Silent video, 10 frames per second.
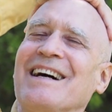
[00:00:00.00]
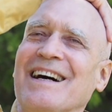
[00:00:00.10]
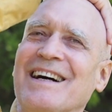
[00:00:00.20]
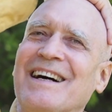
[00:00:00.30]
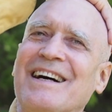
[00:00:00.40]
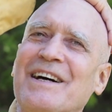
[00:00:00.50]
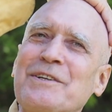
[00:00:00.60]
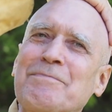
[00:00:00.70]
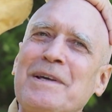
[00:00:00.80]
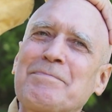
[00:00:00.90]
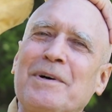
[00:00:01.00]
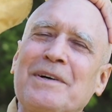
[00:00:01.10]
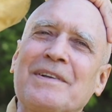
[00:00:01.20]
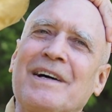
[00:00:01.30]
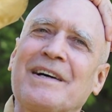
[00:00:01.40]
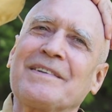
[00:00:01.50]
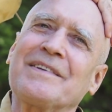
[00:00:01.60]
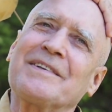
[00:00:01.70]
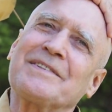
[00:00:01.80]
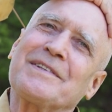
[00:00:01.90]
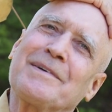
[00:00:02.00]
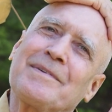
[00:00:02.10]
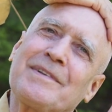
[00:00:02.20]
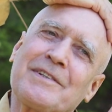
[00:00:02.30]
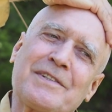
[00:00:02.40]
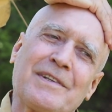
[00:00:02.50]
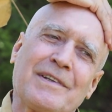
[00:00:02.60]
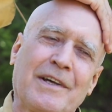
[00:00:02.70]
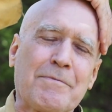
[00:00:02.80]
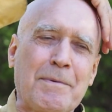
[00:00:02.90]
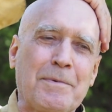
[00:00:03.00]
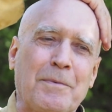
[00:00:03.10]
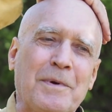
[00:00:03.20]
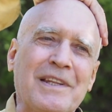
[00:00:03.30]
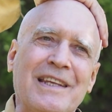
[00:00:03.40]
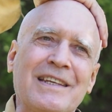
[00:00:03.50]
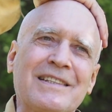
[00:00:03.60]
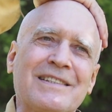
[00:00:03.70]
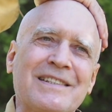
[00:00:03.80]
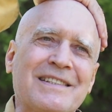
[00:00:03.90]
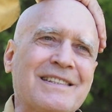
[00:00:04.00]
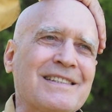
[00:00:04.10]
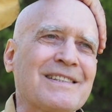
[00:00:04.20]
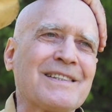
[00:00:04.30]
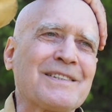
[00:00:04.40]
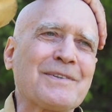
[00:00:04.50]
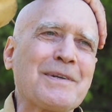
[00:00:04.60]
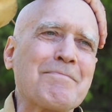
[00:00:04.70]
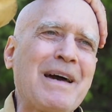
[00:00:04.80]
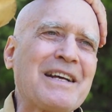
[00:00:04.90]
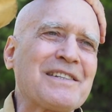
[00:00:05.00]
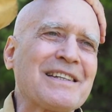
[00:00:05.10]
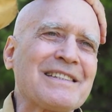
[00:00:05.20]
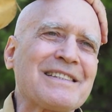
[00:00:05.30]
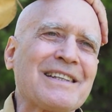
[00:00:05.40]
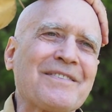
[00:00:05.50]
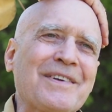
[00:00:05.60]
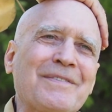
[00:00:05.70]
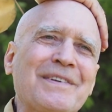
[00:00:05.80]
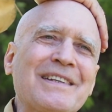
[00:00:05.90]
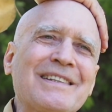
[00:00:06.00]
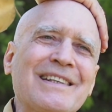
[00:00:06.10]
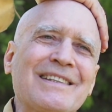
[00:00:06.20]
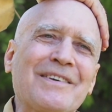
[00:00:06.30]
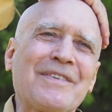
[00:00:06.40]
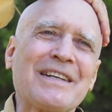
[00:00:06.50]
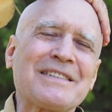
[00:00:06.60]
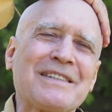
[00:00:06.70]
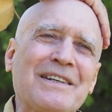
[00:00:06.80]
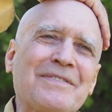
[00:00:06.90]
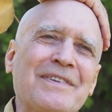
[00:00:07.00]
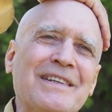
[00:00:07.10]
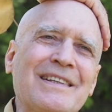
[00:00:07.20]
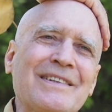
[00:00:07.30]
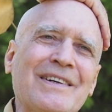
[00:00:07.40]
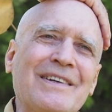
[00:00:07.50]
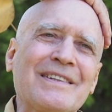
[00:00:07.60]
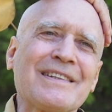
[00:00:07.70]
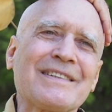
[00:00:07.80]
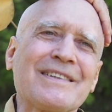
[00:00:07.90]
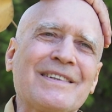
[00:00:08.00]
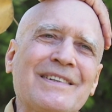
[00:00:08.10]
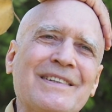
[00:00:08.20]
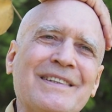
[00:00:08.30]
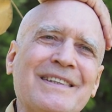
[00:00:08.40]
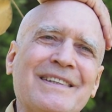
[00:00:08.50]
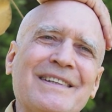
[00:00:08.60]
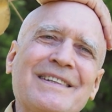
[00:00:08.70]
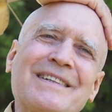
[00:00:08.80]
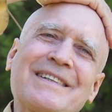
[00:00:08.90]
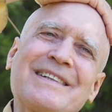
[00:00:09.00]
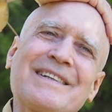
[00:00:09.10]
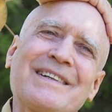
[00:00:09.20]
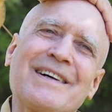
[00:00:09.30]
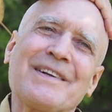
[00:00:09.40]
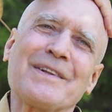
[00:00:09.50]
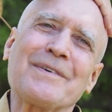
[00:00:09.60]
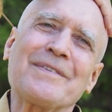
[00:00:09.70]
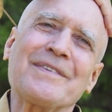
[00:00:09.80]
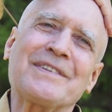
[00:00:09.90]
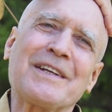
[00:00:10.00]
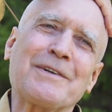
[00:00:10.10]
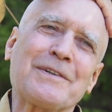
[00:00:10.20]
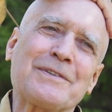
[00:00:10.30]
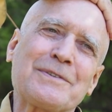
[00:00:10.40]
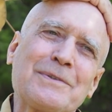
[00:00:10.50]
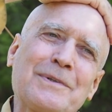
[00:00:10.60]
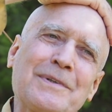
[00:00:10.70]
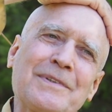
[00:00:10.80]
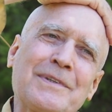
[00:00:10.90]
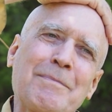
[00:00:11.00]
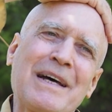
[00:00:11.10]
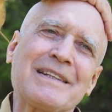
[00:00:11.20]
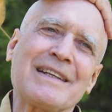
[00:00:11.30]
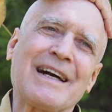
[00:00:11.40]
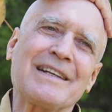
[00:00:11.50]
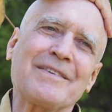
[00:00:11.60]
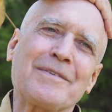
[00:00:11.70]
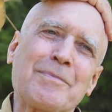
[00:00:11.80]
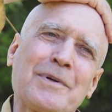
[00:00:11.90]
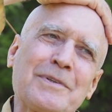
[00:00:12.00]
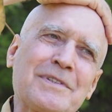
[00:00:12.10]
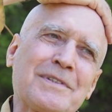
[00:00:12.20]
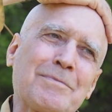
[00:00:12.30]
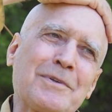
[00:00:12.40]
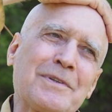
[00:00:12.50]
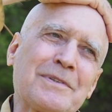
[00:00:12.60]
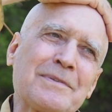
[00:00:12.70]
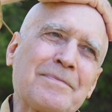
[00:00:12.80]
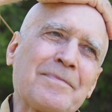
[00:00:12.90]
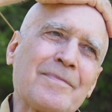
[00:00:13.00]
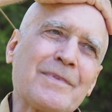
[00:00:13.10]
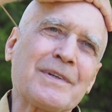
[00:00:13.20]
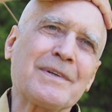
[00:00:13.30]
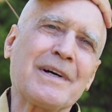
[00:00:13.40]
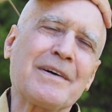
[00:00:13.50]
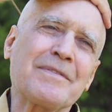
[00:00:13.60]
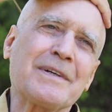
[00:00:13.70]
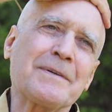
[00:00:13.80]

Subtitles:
other people, there's other people who are really into doing magic and stuff. They really love that stuff. They like all the secret school Tibetan kind of approach to Buddhism, where you have